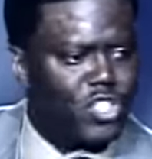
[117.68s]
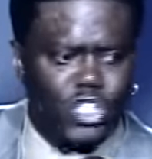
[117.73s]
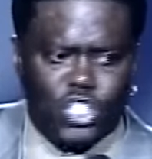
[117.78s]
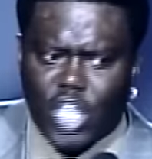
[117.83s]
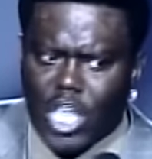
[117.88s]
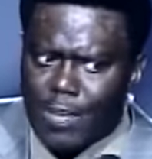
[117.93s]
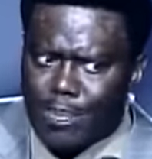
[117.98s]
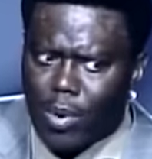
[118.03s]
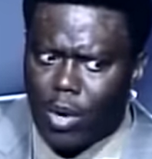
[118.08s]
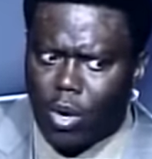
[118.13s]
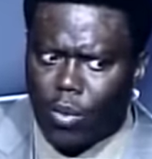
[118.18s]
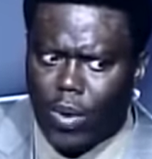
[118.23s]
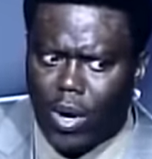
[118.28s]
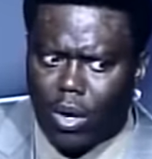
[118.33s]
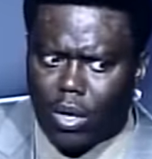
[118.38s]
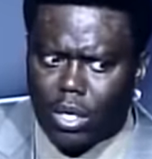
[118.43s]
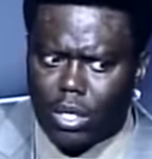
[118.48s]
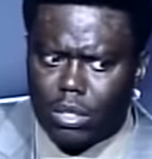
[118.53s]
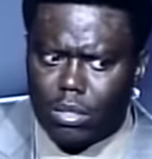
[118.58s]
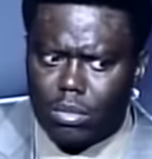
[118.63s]
Just keep on
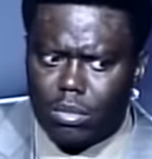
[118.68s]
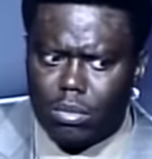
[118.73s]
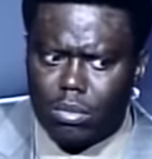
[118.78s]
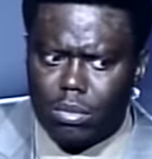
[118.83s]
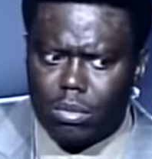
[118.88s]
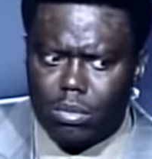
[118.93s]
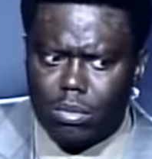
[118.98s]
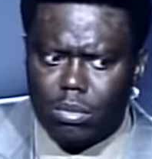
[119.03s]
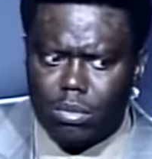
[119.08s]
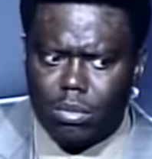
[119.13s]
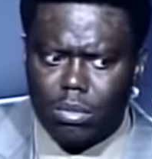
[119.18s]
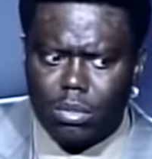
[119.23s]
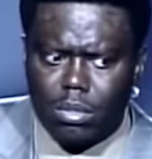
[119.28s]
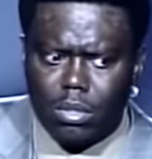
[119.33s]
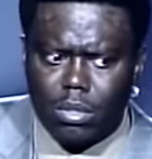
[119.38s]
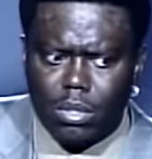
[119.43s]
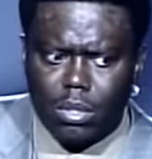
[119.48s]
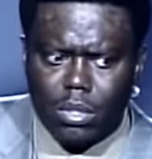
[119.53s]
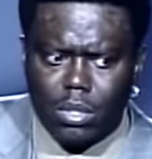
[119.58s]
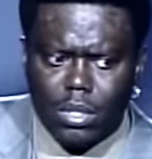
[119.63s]
walking.
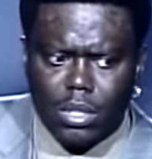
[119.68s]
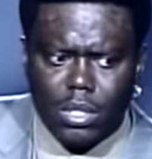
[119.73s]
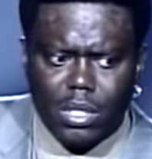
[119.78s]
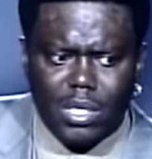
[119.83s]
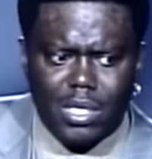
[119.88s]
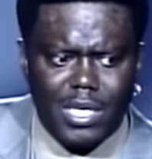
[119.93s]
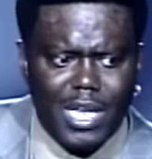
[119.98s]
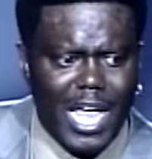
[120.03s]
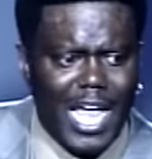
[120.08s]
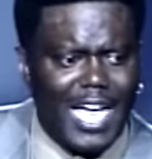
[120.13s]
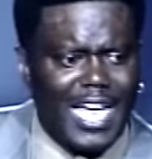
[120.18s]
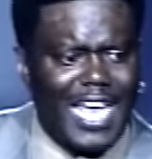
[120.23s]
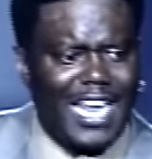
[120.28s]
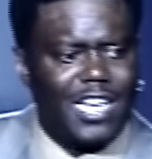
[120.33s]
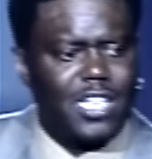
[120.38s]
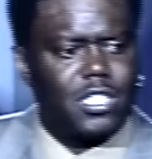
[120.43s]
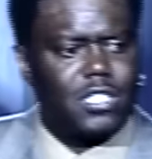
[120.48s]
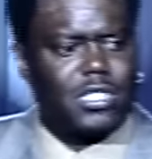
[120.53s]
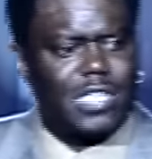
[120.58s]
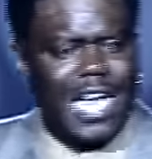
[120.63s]
Now I
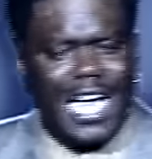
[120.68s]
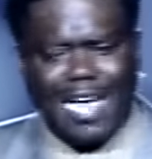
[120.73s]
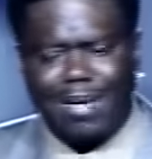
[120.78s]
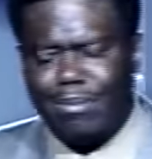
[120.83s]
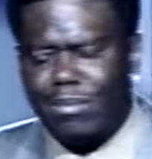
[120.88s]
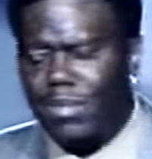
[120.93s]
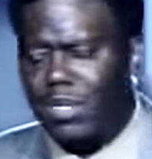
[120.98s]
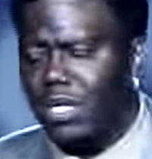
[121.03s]
gotta stop.